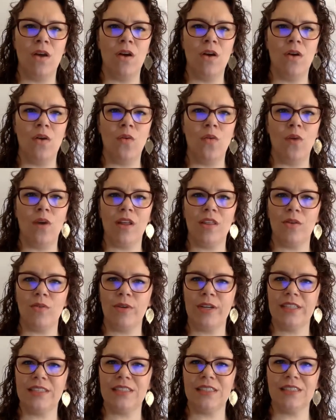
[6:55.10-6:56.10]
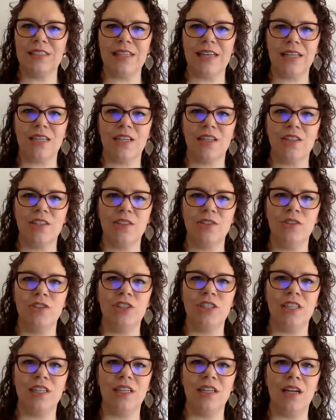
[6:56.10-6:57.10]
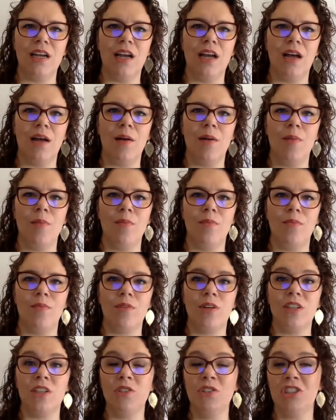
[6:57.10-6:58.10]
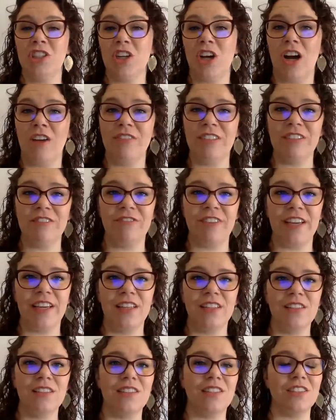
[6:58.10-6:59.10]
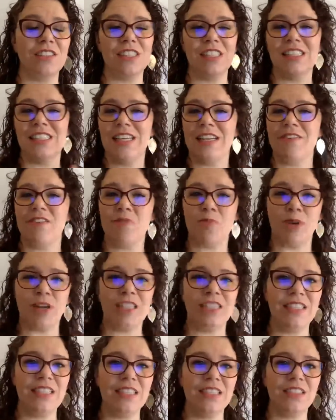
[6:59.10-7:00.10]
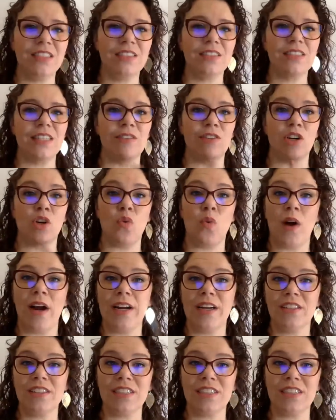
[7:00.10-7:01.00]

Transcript: one of the reasons that collusion um, collusion often fails. There's an incentive to break deals. It requires